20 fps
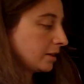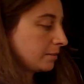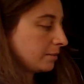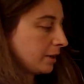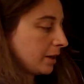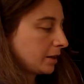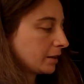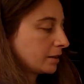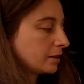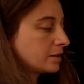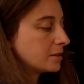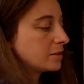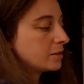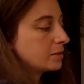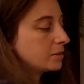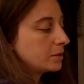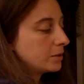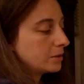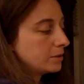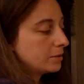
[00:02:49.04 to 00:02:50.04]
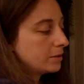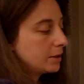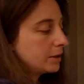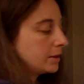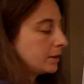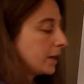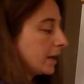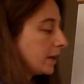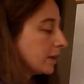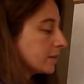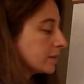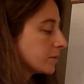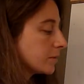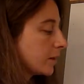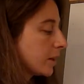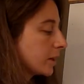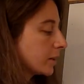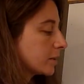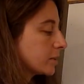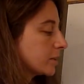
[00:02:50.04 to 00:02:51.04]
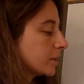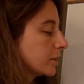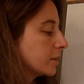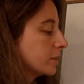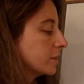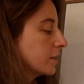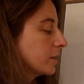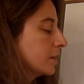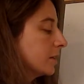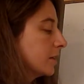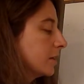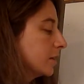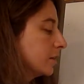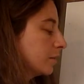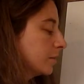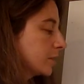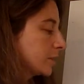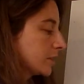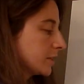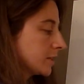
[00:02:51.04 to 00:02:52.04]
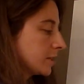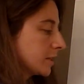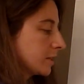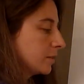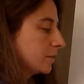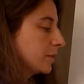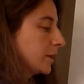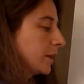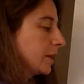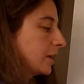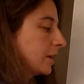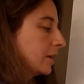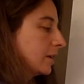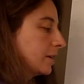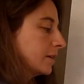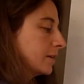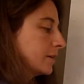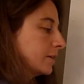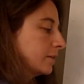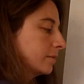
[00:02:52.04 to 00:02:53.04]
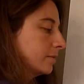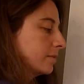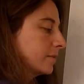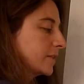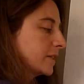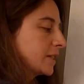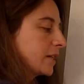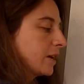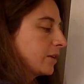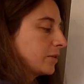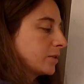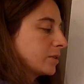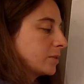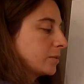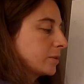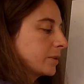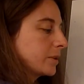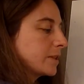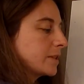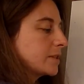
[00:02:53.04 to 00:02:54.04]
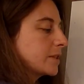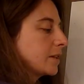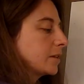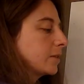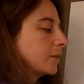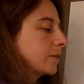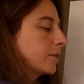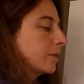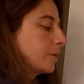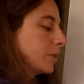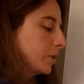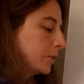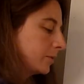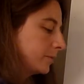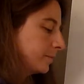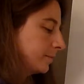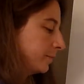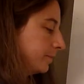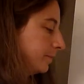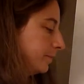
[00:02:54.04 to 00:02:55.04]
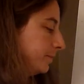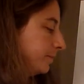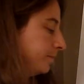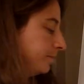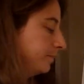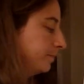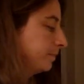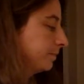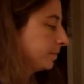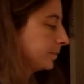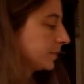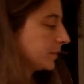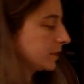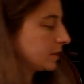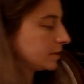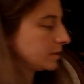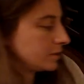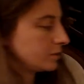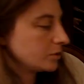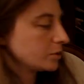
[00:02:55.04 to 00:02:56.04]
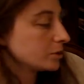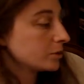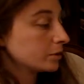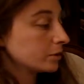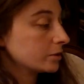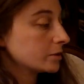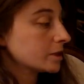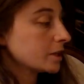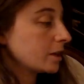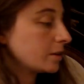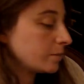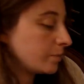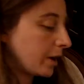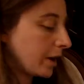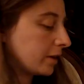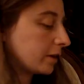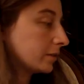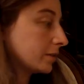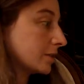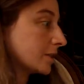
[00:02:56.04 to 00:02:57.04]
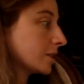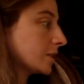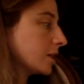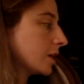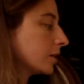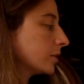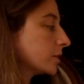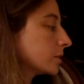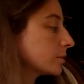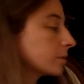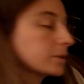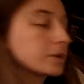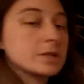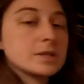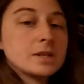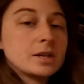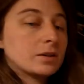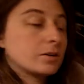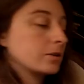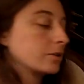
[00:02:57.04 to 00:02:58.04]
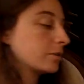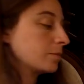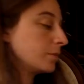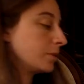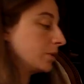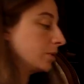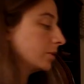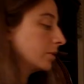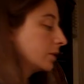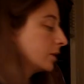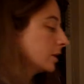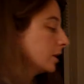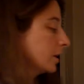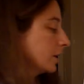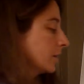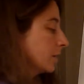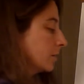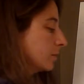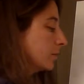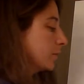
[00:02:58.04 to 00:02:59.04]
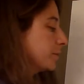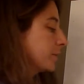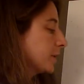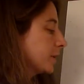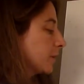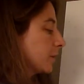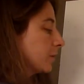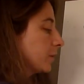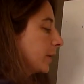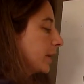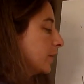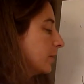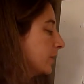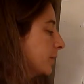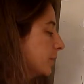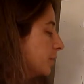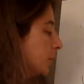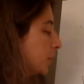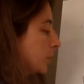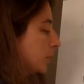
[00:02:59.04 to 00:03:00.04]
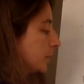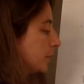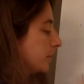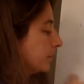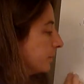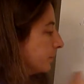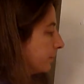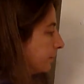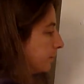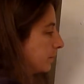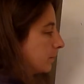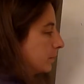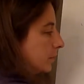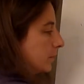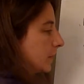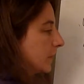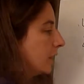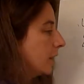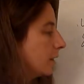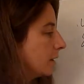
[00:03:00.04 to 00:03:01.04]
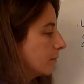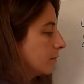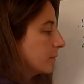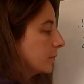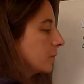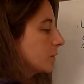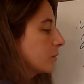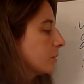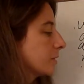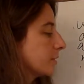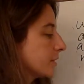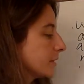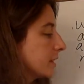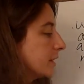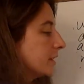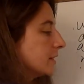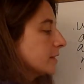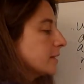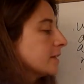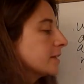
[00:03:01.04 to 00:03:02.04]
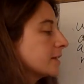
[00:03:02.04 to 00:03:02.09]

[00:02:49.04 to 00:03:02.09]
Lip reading: magnitude, unit, and direction, which is going to be down toward the center of the moon. So 210 pounds down toward the center of the moon would be our weight on the moon. Of course, since